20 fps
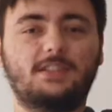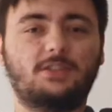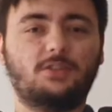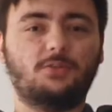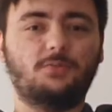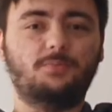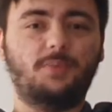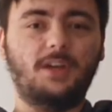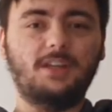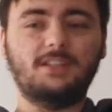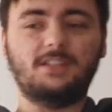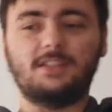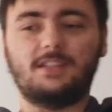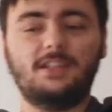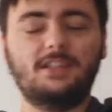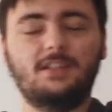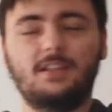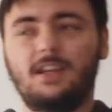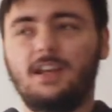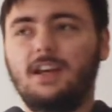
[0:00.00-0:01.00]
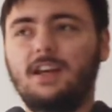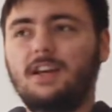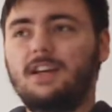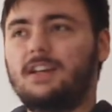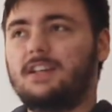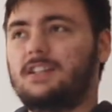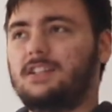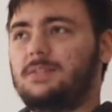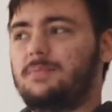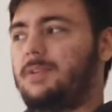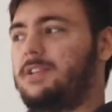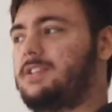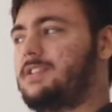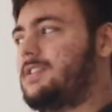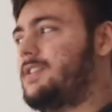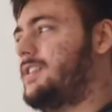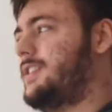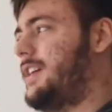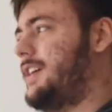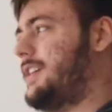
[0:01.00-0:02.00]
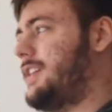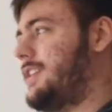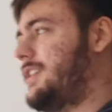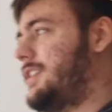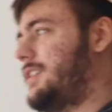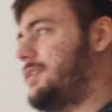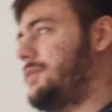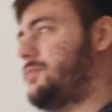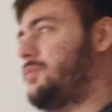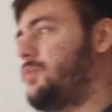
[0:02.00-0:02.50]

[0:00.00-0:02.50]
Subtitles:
So basically, it's basically like